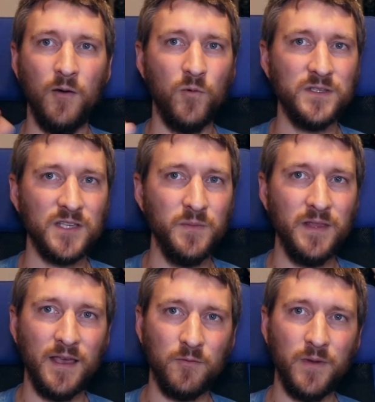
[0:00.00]
Once I'm
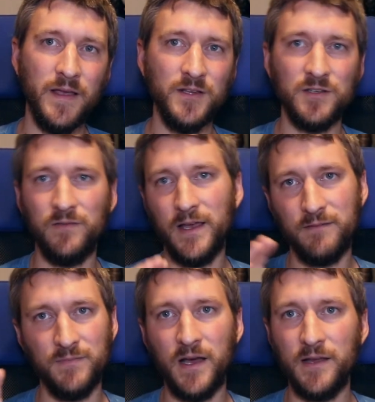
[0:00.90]
in that range of
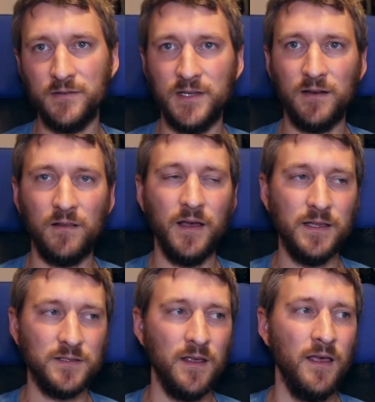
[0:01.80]
9 or 10
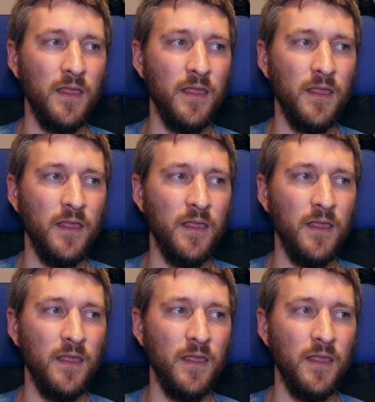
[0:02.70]
clients,